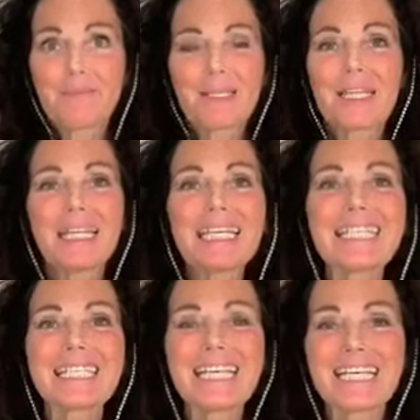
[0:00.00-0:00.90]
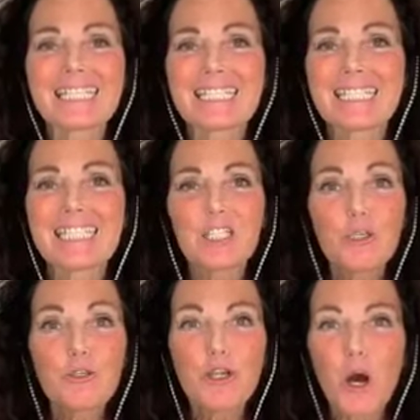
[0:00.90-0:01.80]
But the thing is this, did
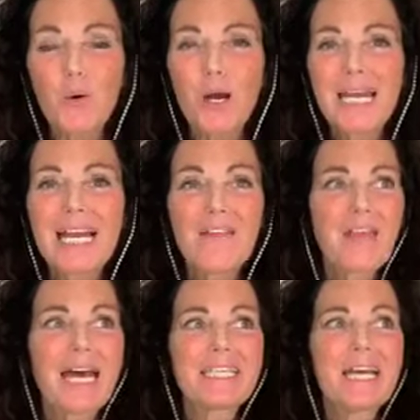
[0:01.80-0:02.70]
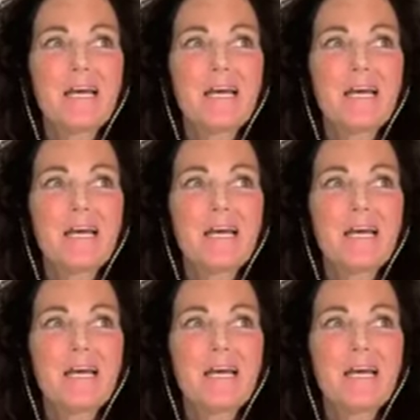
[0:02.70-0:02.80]
you know that